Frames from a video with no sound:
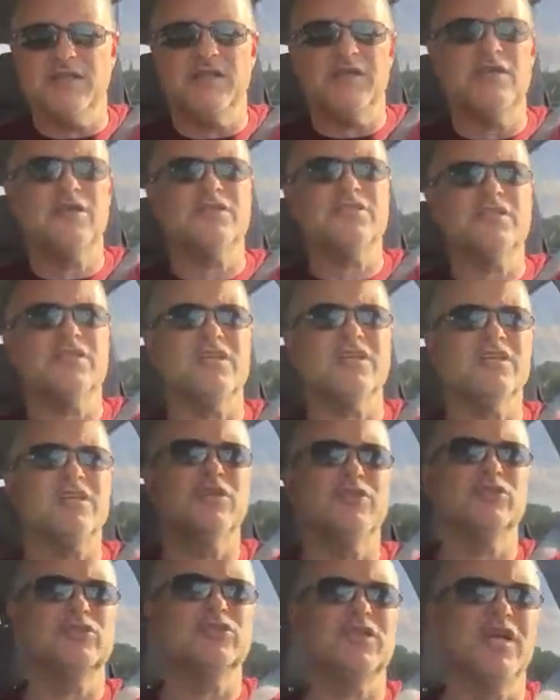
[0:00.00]
Now, here's the thing to
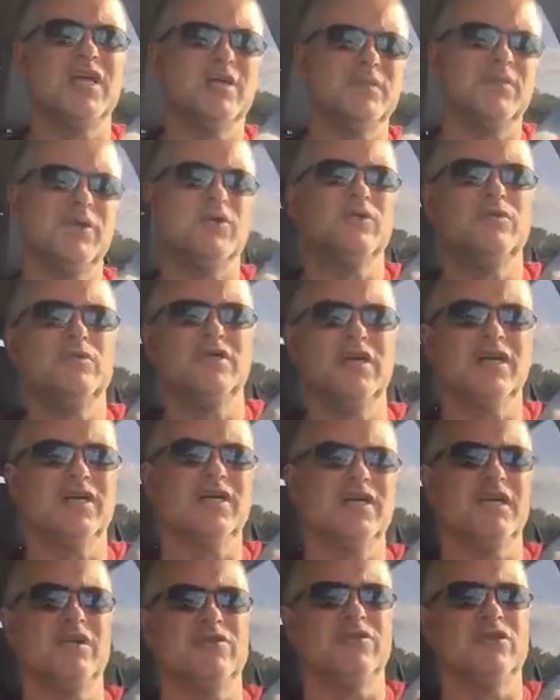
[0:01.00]
understand about,
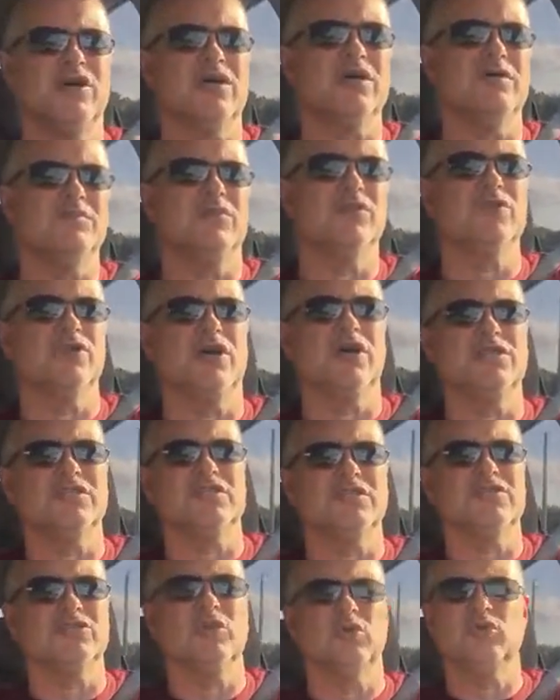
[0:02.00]
again, talking about dogs
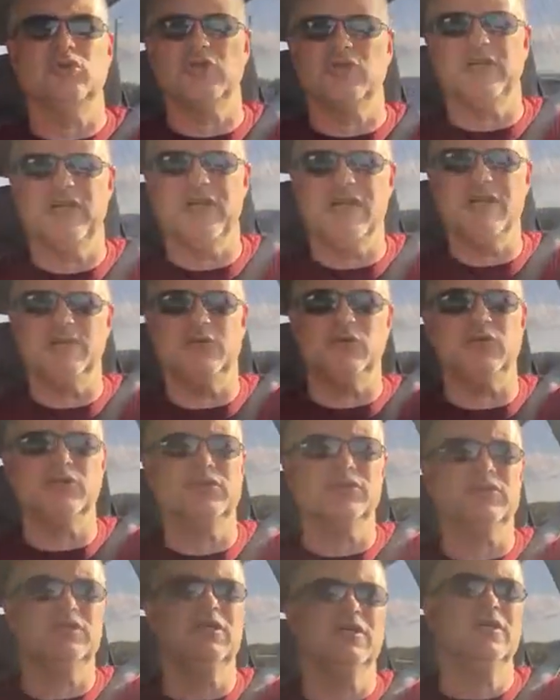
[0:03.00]
as social
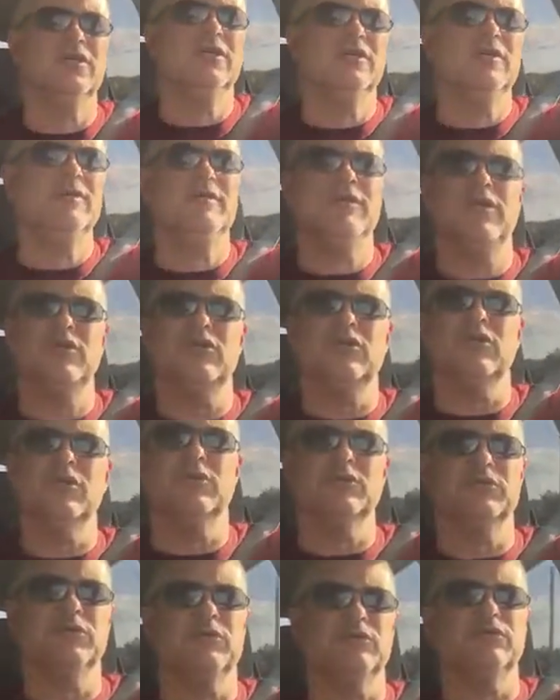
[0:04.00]
animals in
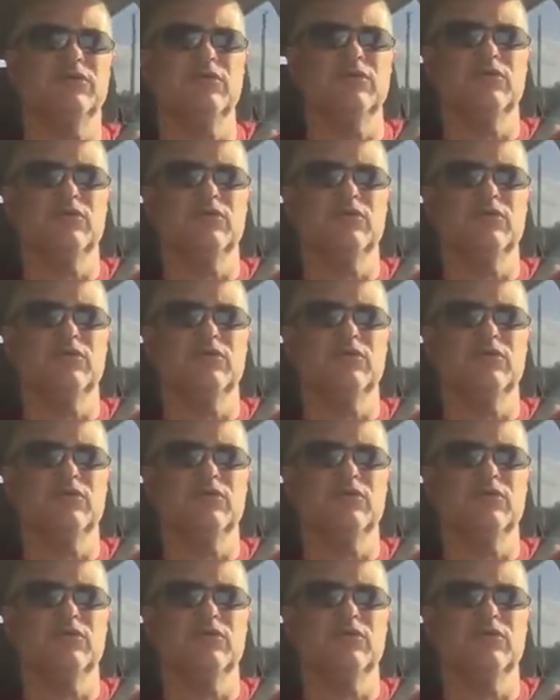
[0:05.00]
terms of